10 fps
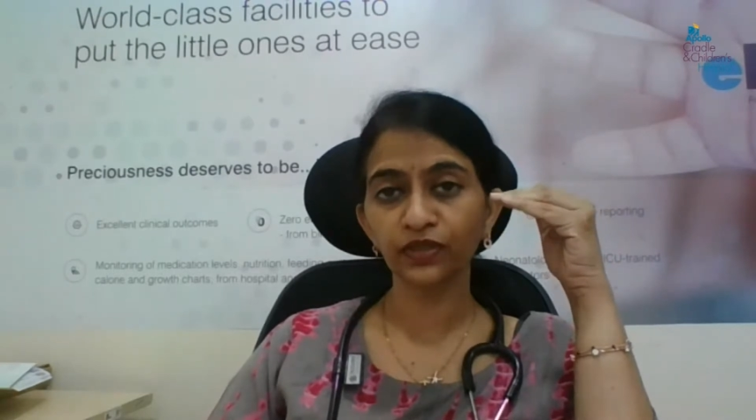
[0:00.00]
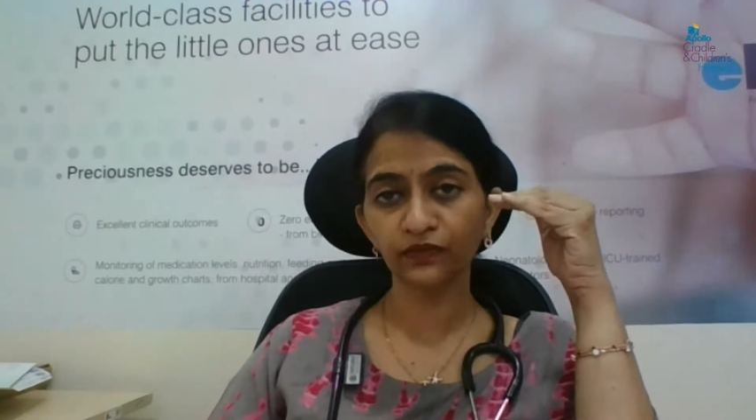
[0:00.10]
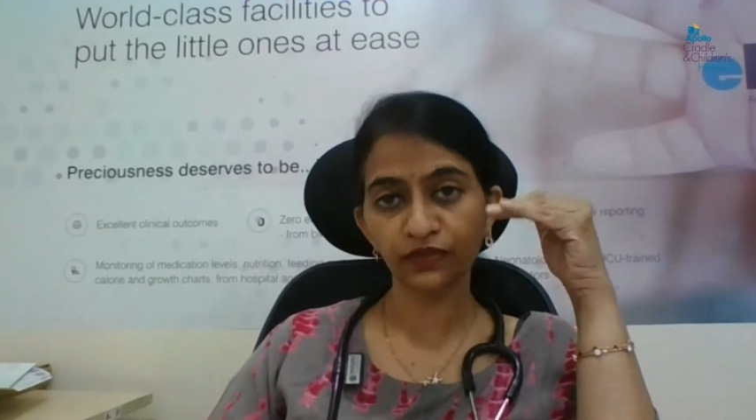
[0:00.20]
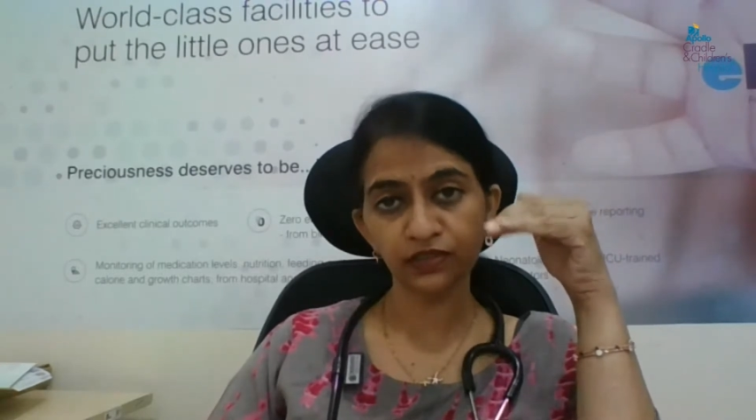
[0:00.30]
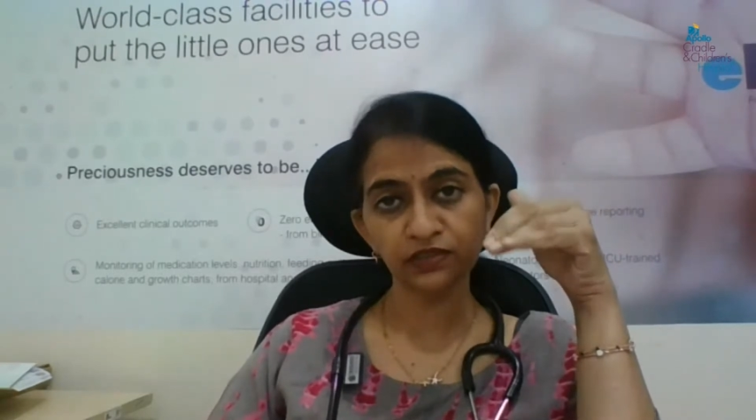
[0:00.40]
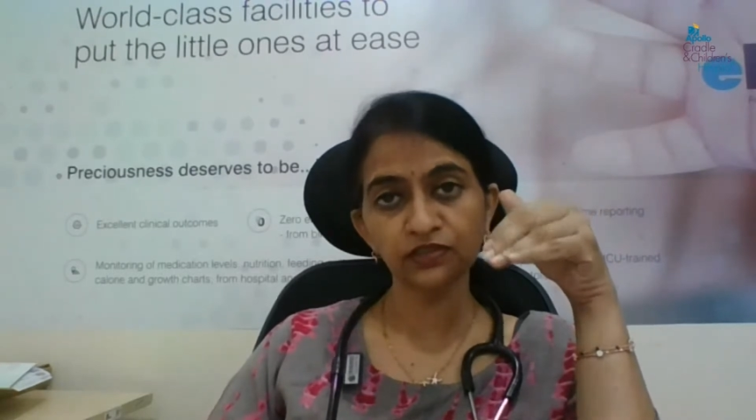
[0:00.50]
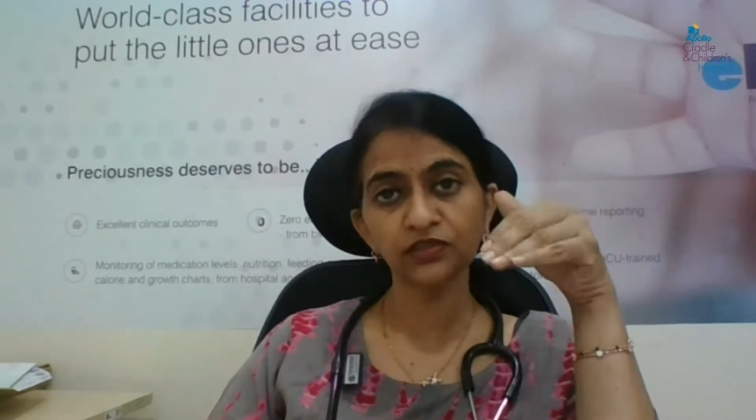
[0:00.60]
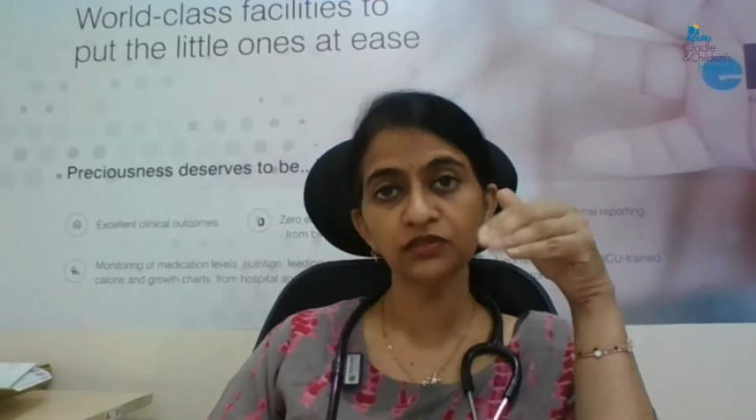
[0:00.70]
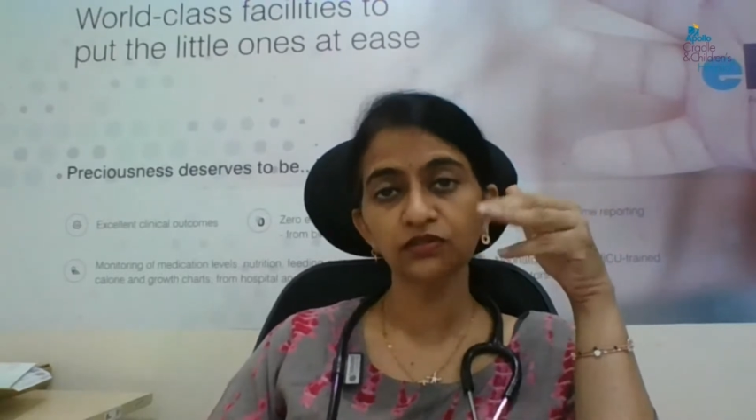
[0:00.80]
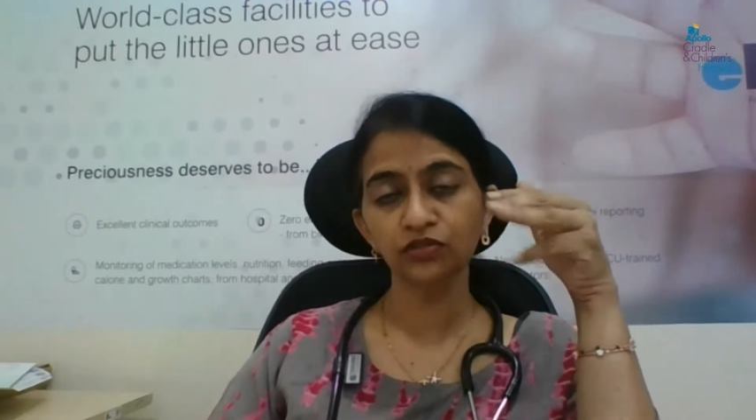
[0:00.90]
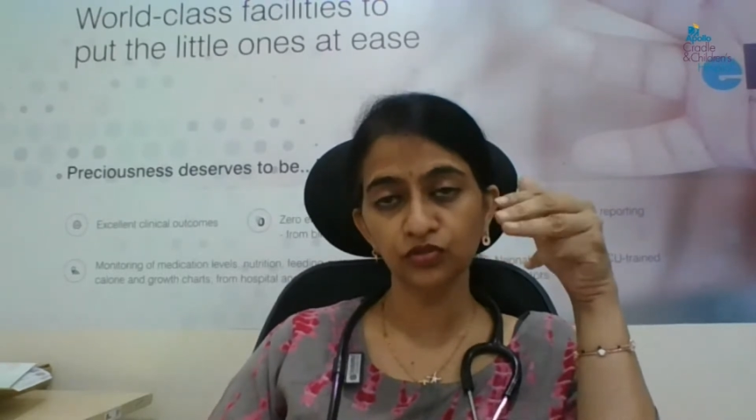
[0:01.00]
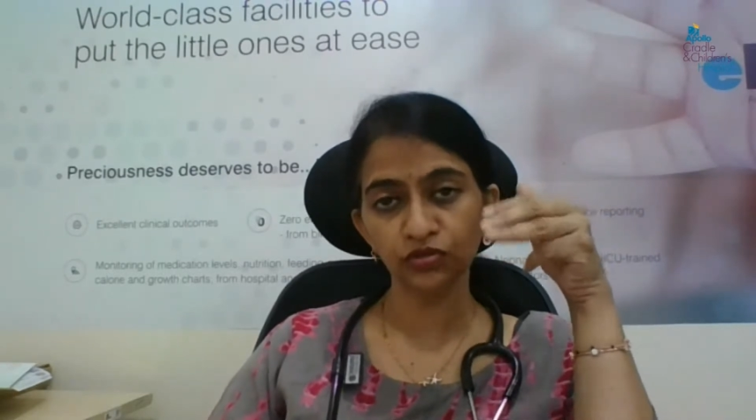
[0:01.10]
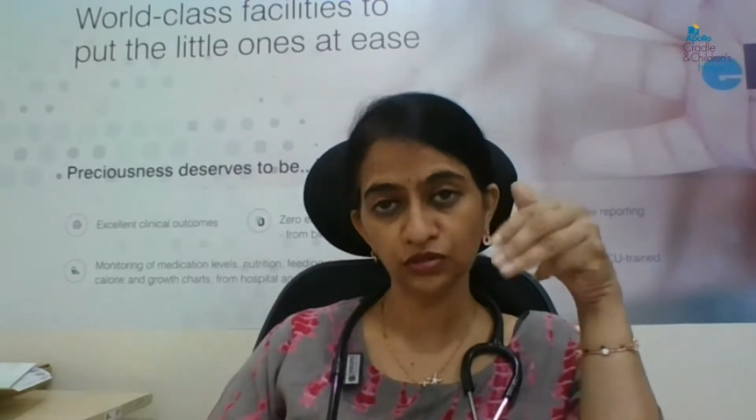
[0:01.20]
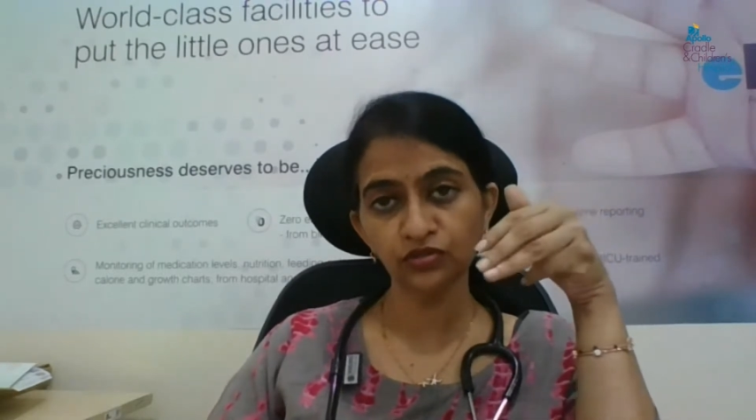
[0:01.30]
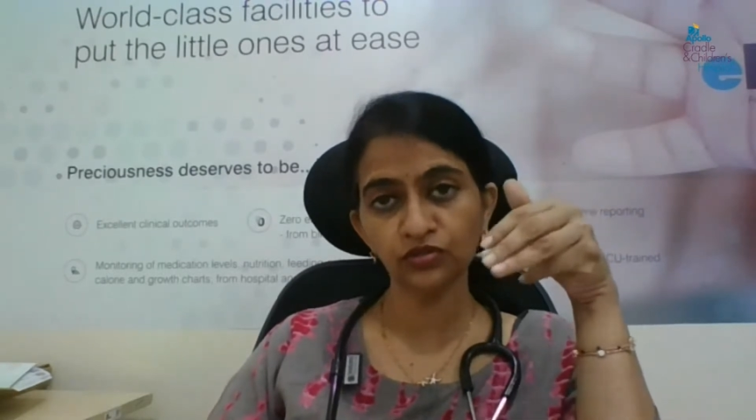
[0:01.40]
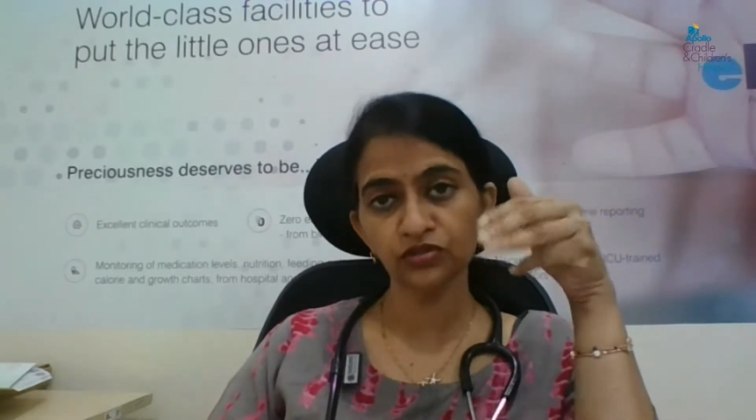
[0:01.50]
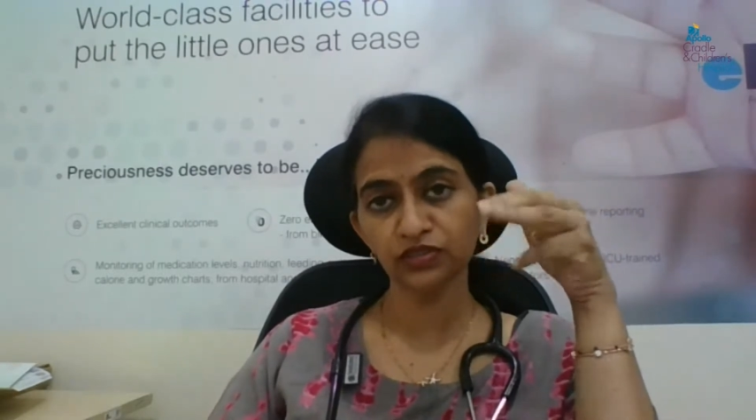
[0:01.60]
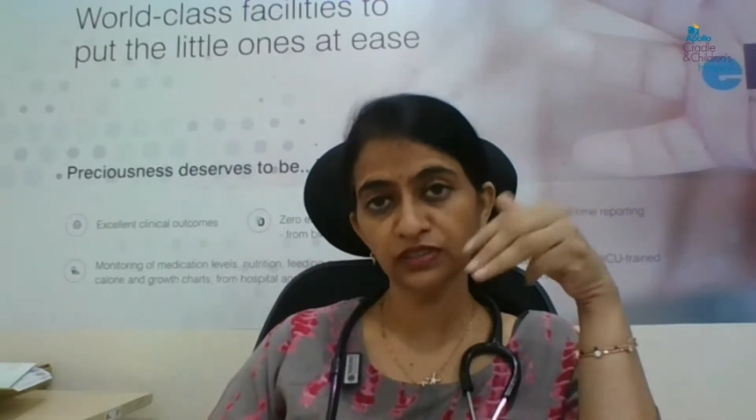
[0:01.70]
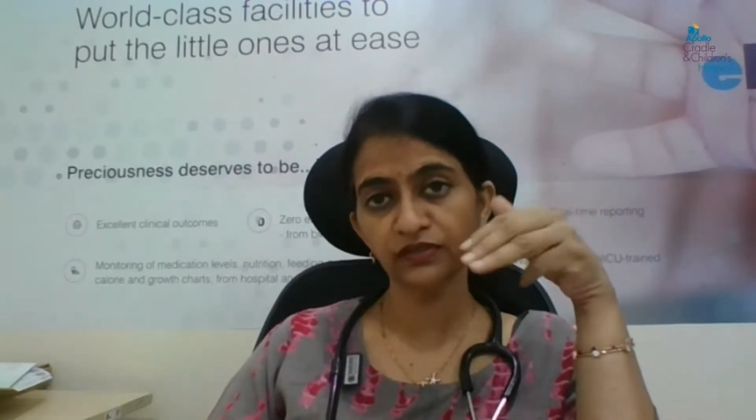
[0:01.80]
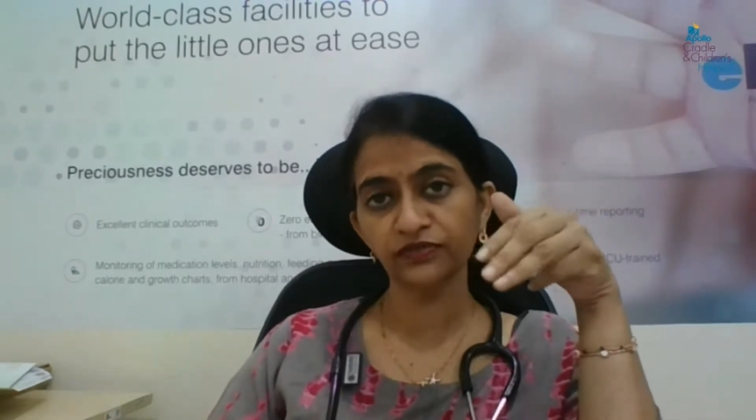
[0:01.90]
whether it's your own self,